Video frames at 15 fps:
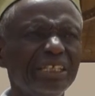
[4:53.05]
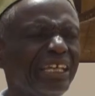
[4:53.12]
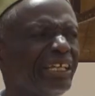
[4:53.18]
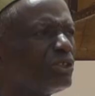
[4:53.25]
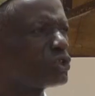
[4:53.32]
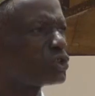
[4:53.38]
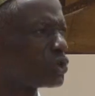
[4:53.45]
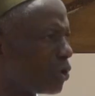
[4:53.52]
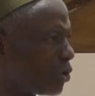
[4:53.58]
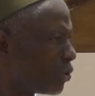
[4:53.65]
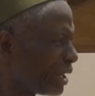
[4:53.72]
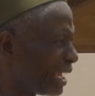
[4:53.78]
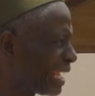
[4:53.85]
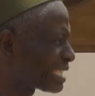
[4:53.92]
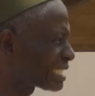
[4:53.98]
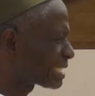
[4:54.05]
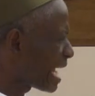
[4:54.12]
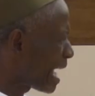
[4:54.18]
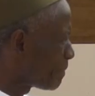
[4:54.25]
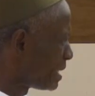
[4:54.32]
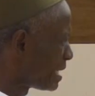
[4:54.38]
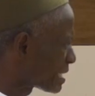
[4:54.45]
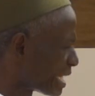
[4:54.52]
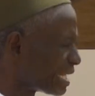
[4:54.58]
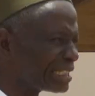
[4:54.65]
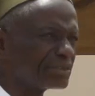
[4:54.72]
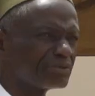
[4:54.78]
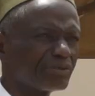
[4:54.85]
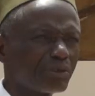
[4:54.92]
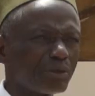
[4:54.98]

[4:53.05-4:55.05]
into establishing a